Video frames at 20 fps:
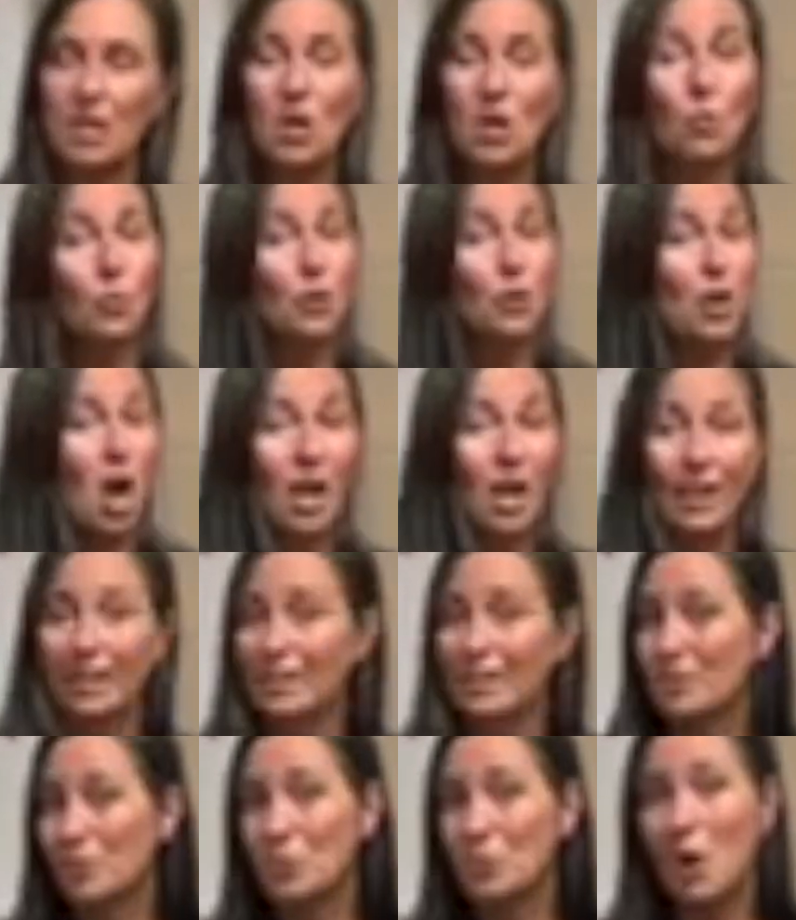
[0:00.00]
We're not going to
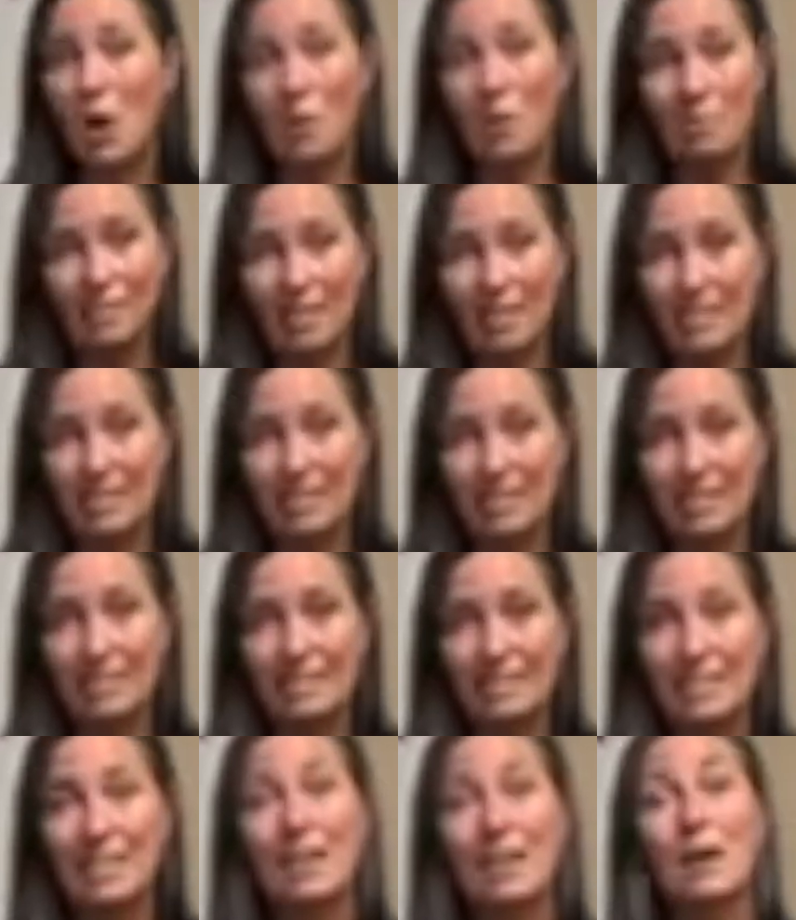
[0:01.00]
do home visits,
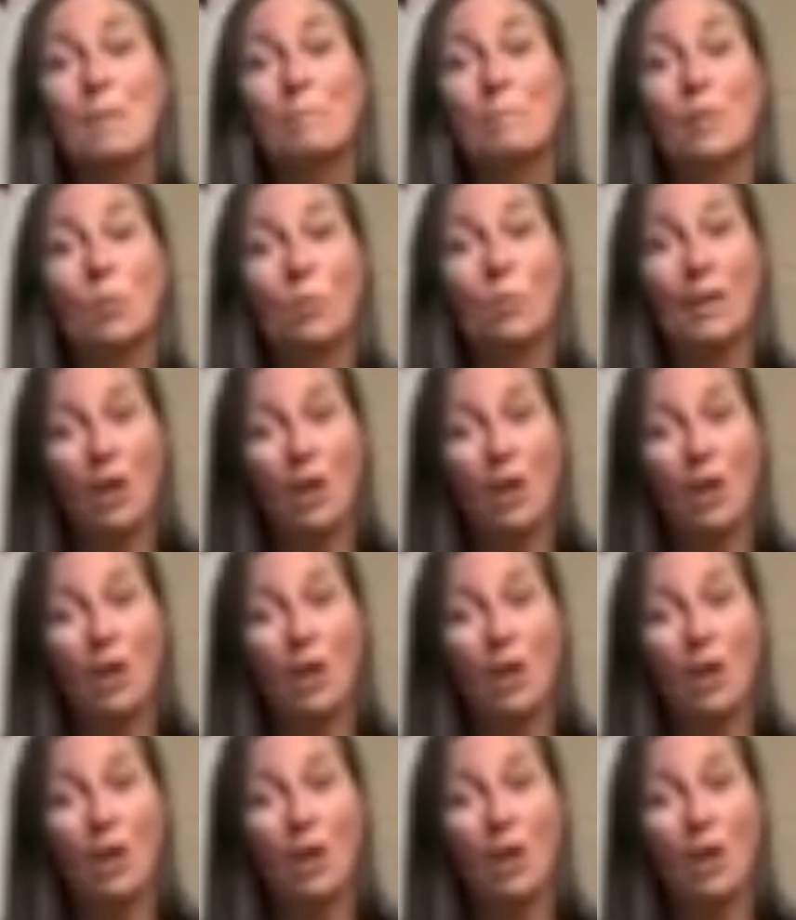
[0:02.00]
but we